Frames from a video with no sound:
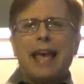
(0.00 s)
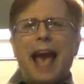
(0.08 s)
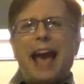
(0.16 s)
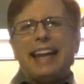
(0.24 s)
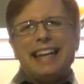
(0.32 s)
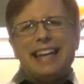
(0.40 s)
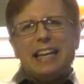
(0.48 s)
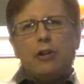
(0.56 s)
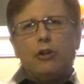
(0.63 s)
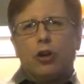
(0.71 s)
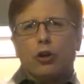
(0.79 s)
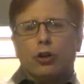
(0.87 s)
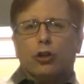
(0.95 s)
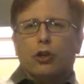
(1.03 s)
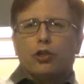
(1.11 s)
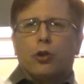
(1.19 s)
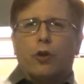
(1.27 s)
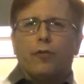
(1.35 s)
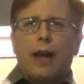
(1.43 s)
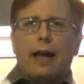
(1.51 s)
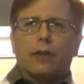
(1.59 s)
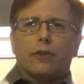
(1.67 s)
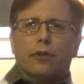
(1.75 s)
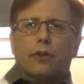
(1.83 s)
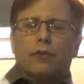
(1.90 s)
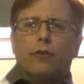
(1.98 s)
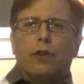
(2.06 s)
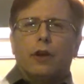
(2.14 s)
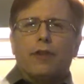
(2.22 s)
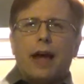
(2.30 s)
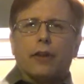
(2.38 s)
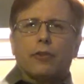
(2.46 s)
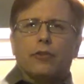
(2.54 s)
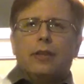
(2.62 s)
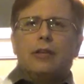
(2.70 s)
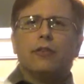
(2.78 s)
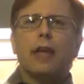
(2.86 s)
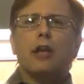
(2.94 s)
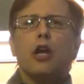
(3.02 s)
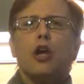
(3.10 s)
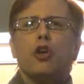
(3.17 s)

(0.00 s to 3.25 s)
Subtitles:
An internal control fallacy is that